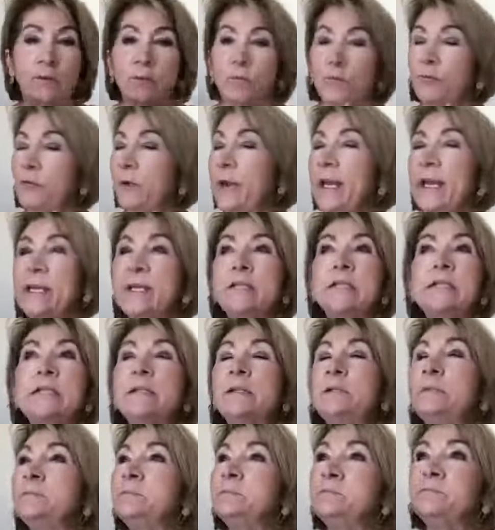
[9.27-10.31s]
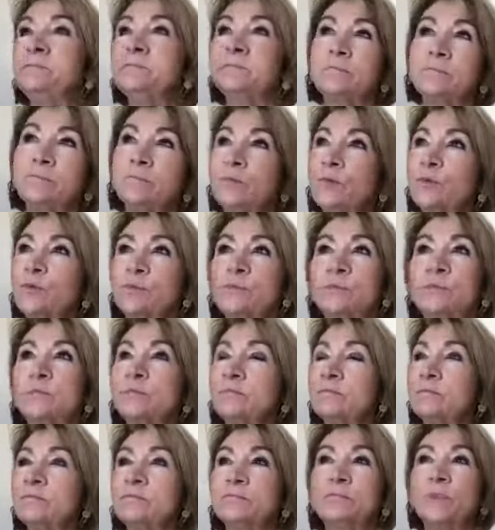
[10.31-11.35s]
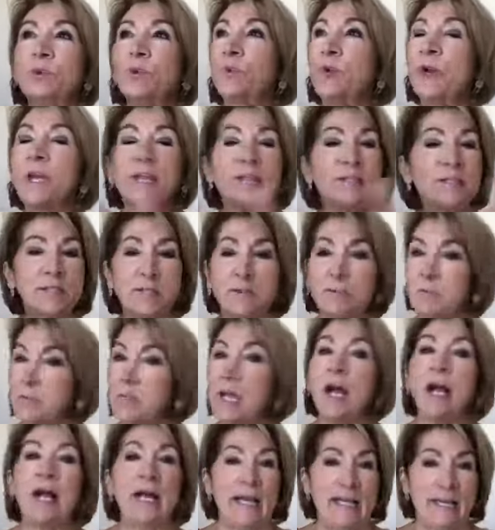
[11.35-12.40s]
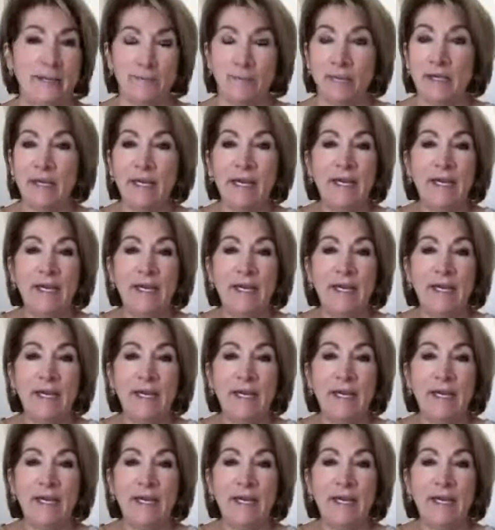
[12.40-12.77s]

random, random time.